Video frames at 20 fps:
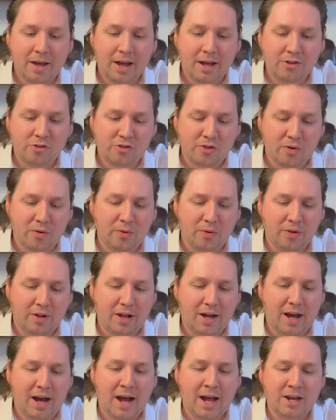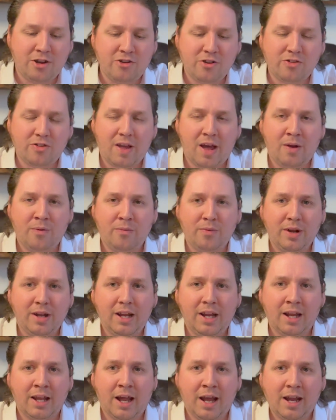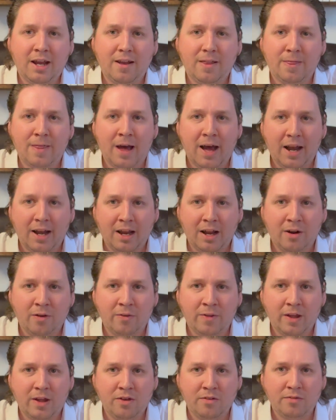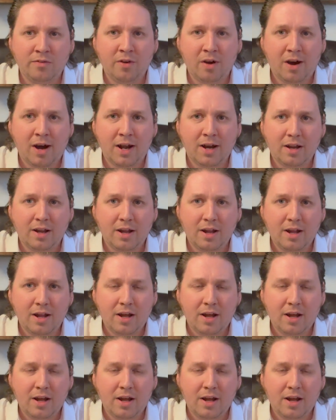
So I really liked that, that you've got